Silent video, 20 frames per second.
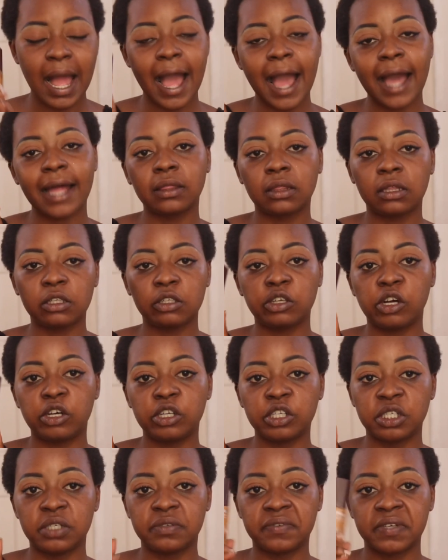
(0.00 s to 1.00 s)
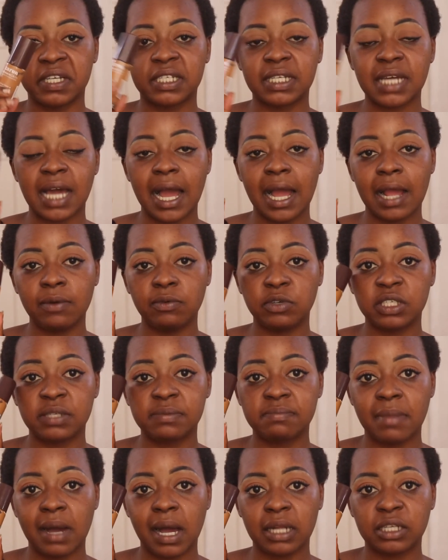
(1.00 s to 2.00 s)
At the launch event, I was
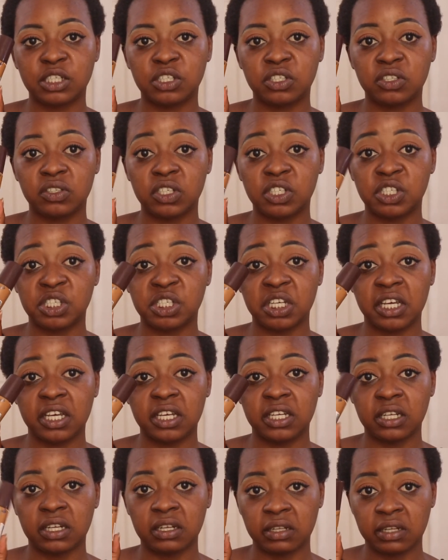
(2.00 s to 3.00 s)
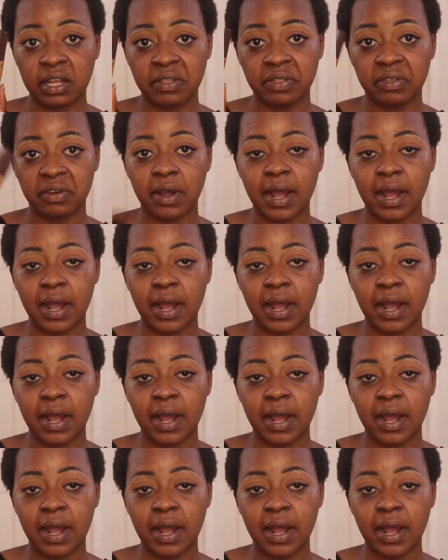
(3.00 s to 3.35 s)
matched to the shade leather.